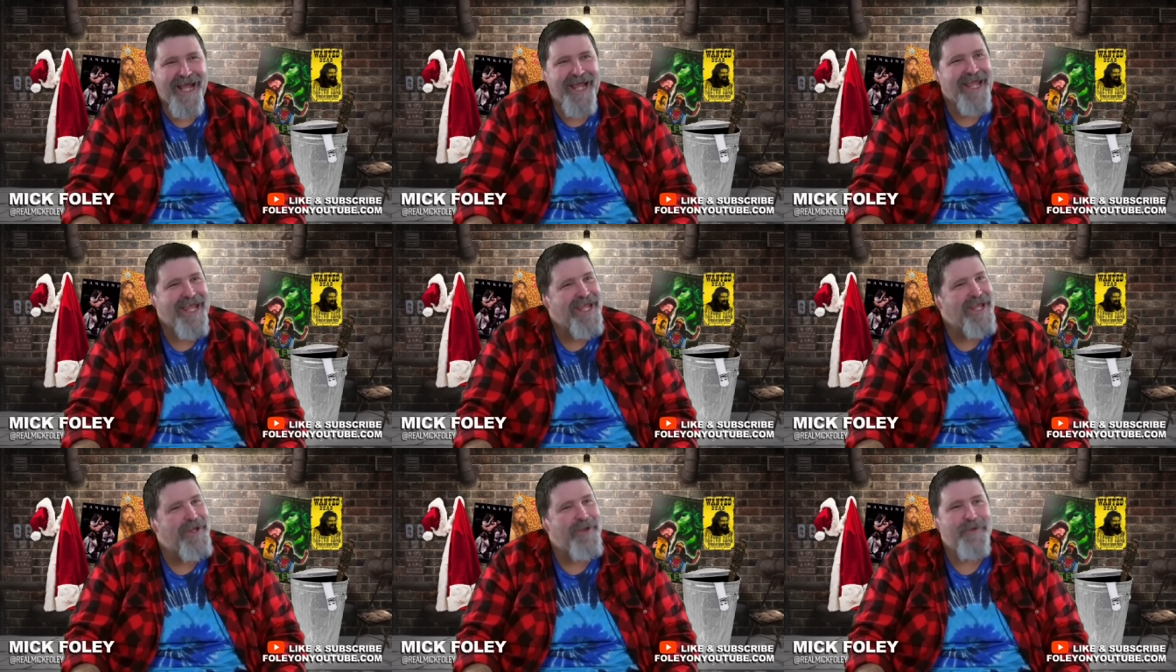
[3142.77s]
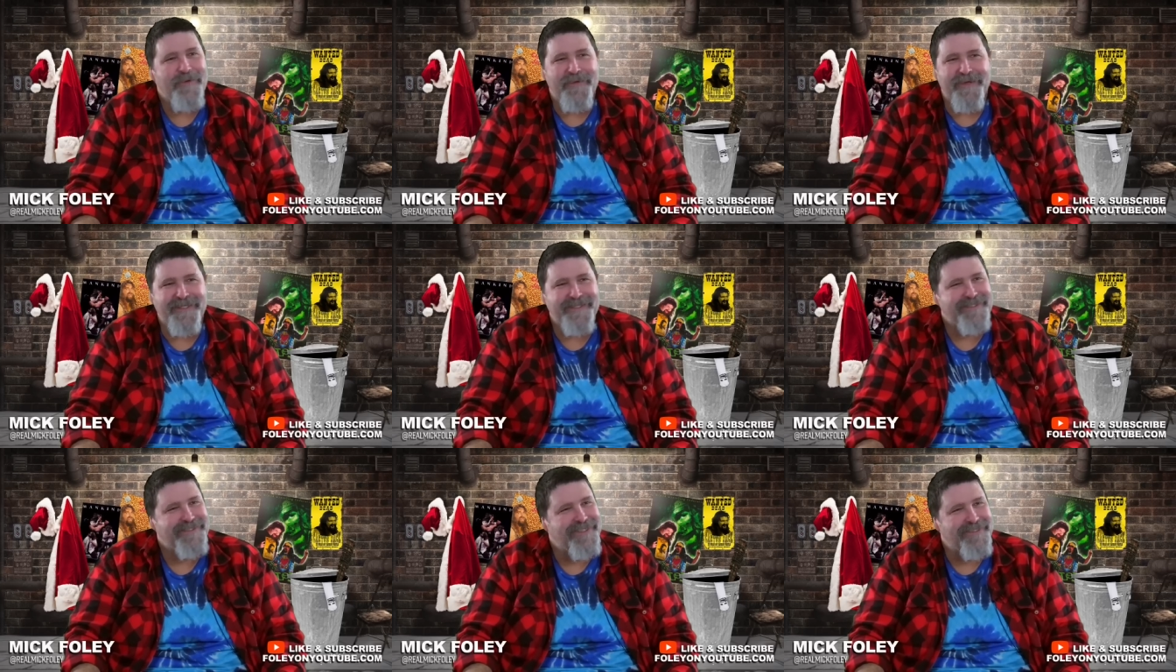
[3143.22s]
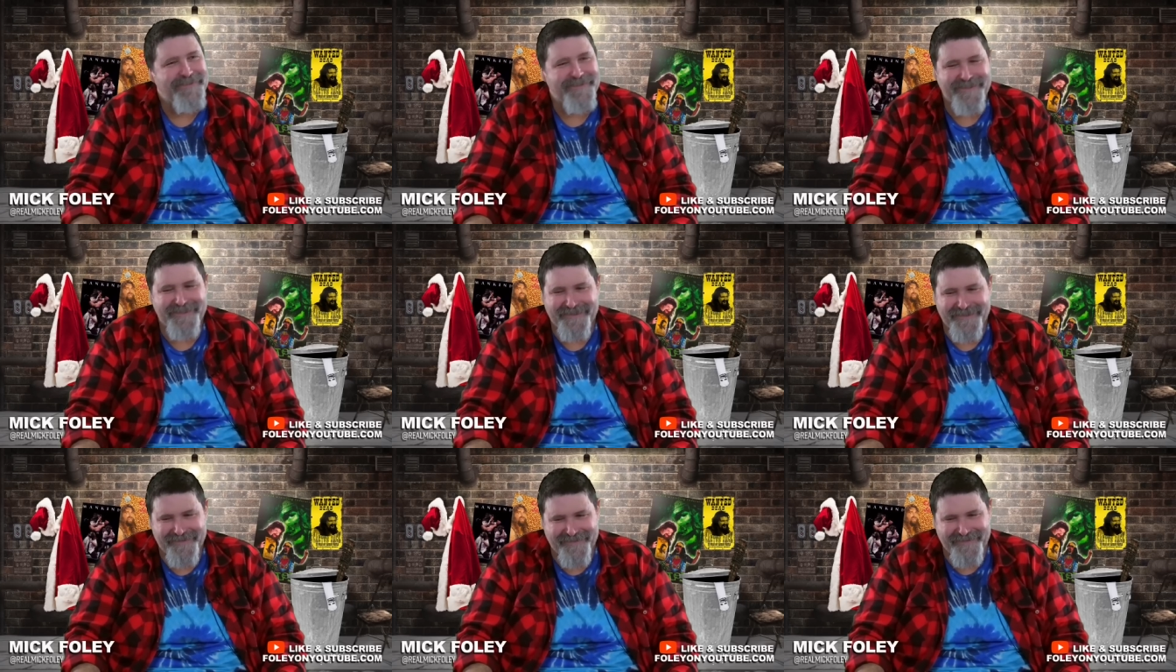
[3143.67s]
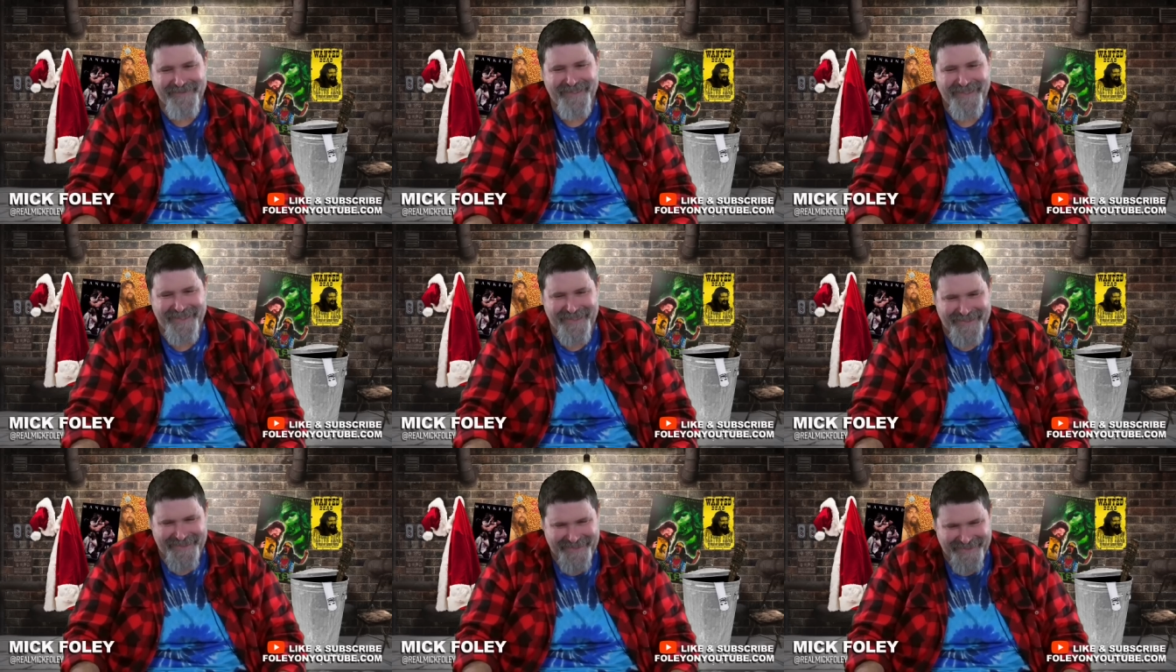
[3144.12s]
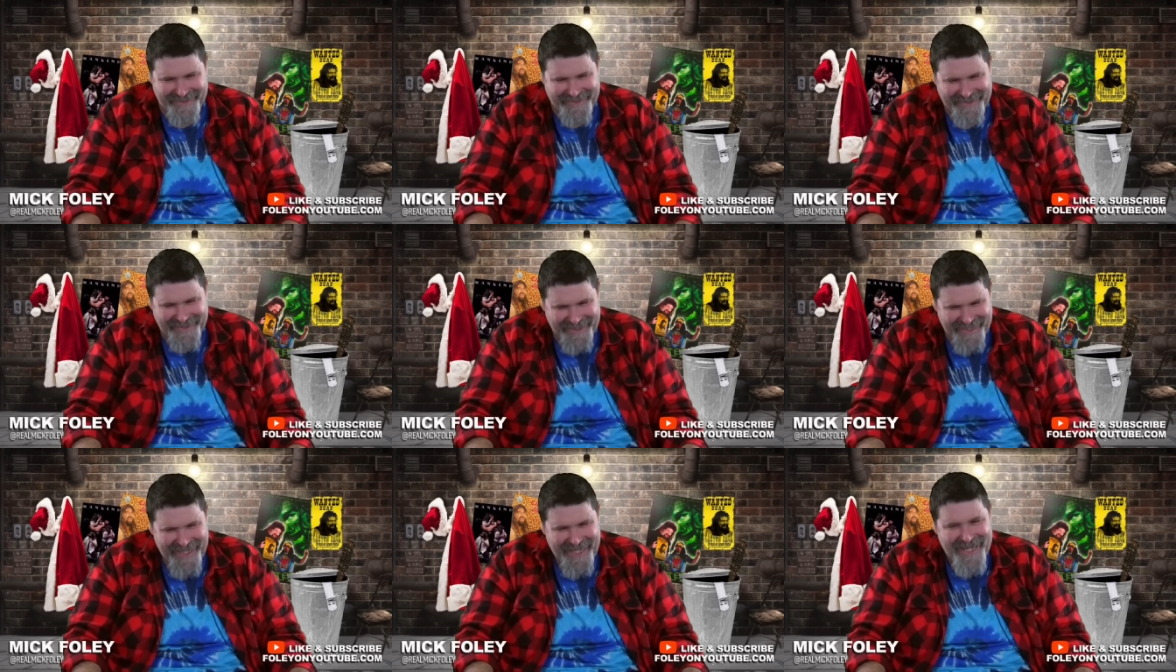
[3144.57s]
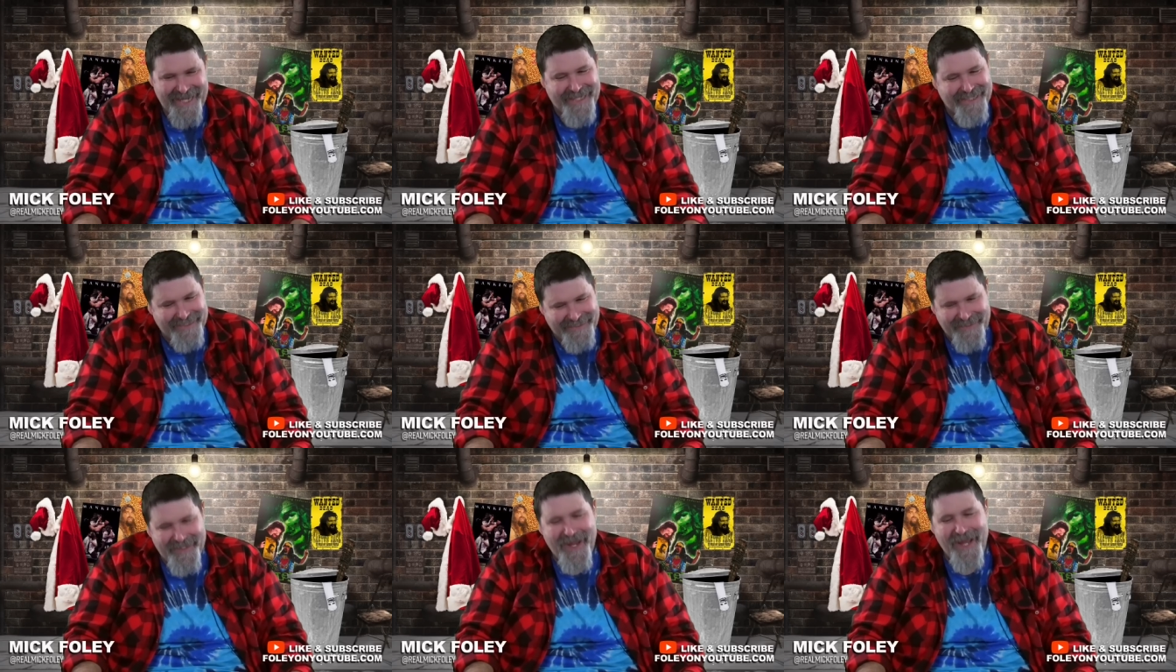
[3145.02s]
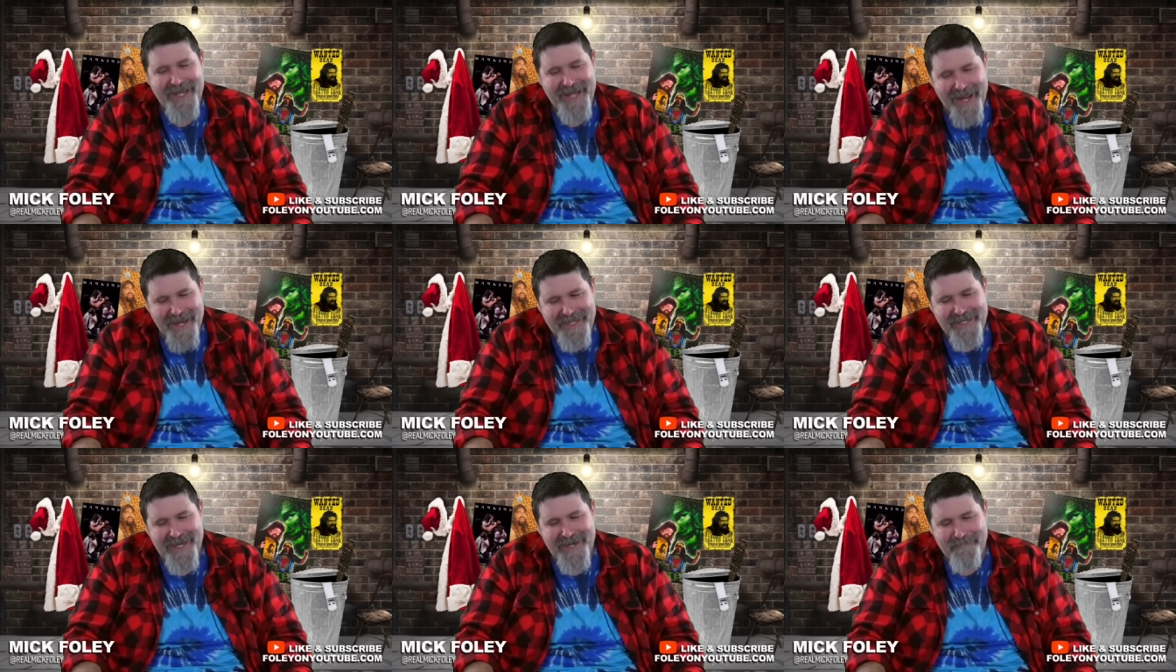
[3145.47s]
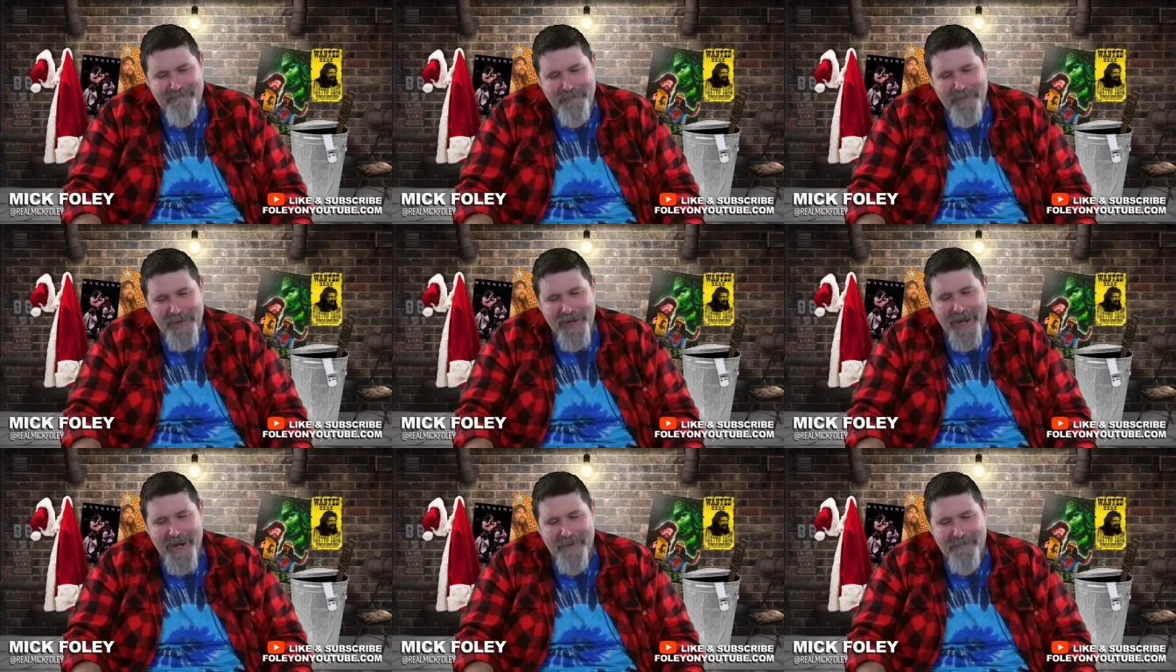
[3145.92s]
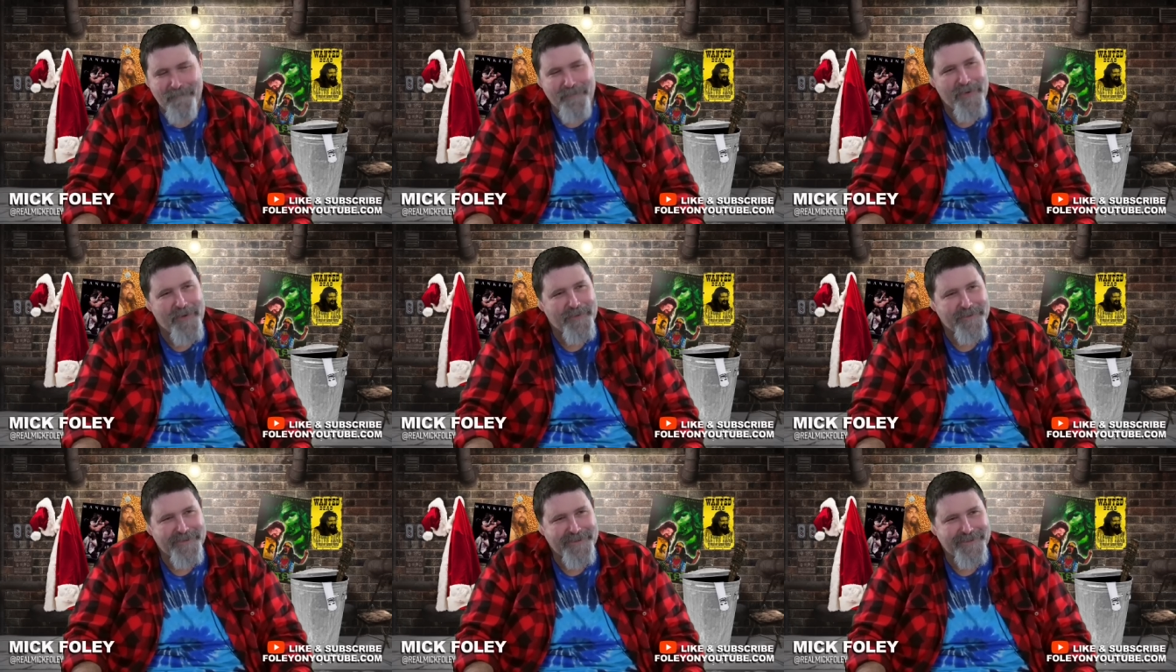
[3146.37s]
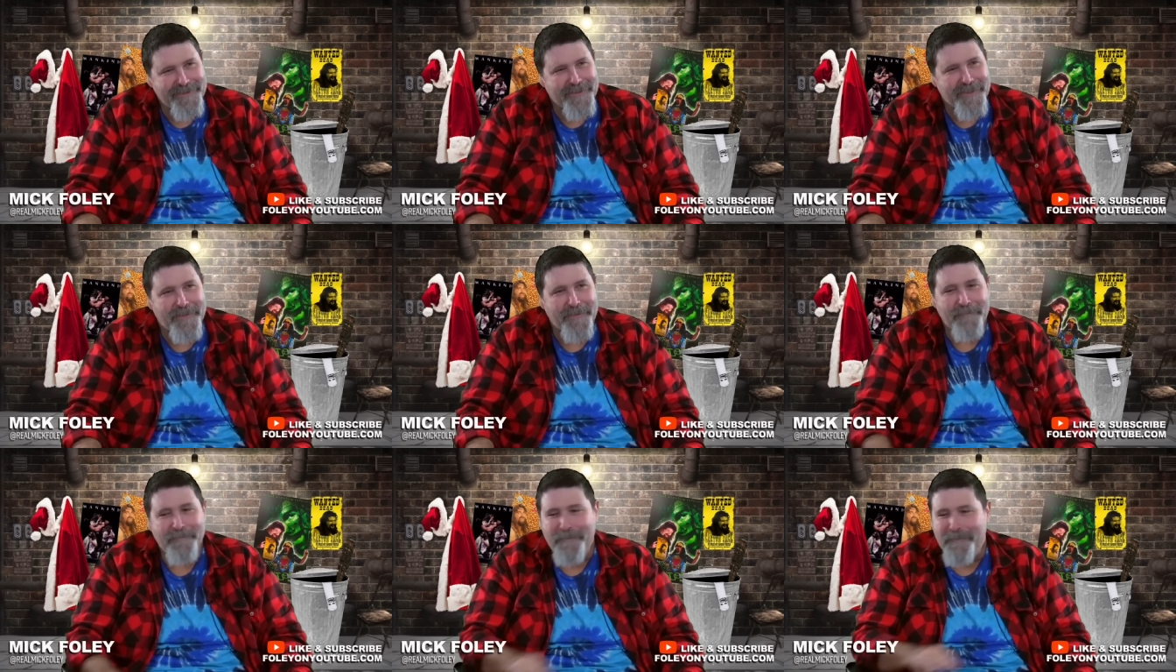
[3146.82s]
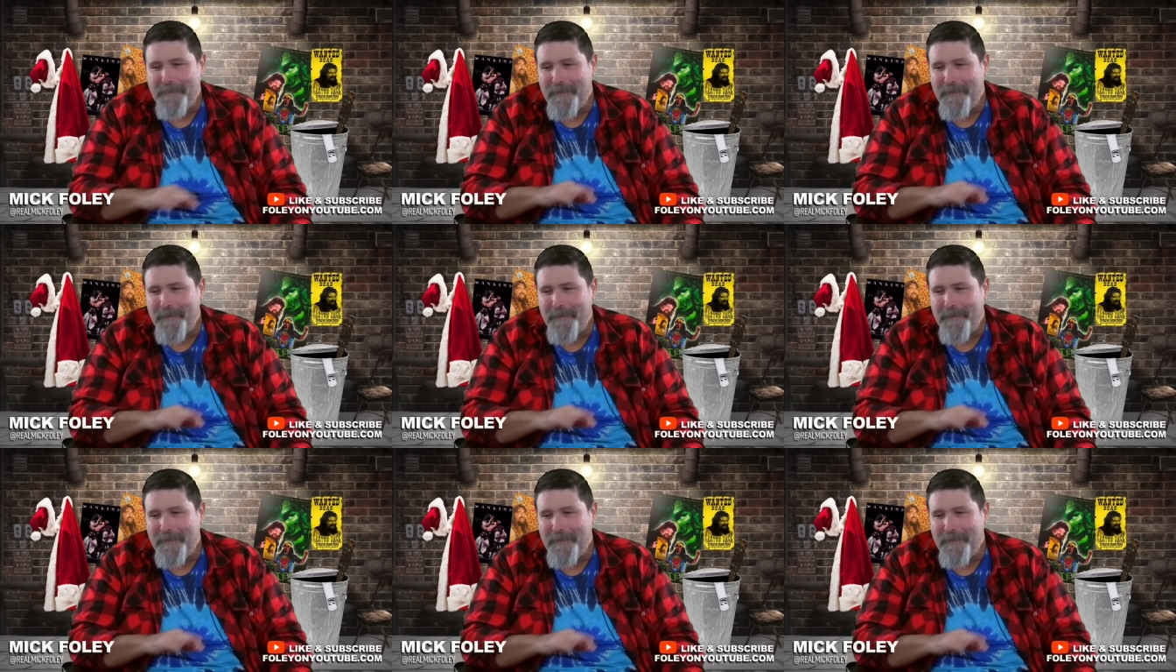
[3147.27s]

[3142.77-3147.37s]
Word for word: it was so surreal. So I, I did put out a post. Uh,